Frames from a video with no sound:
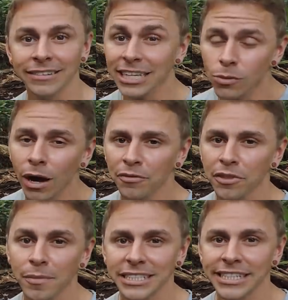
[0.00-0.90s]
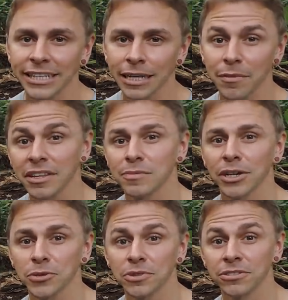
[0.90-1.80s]
It takes a while for the mycelium of this
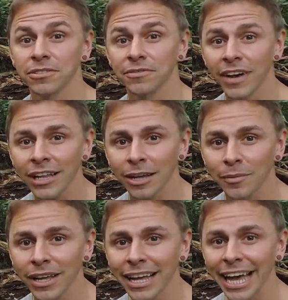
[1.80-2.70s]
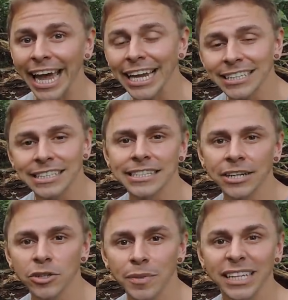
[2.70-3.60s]
mushroom to develop, and it's
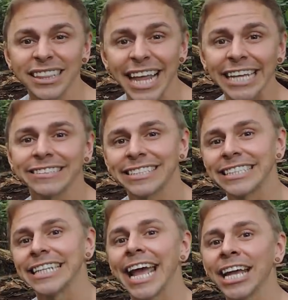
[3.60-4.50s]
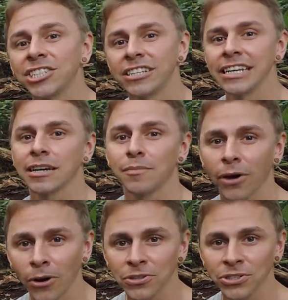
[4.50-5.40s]
considered to be a late-stage
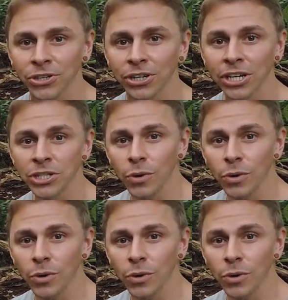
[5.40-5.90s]
decomposer.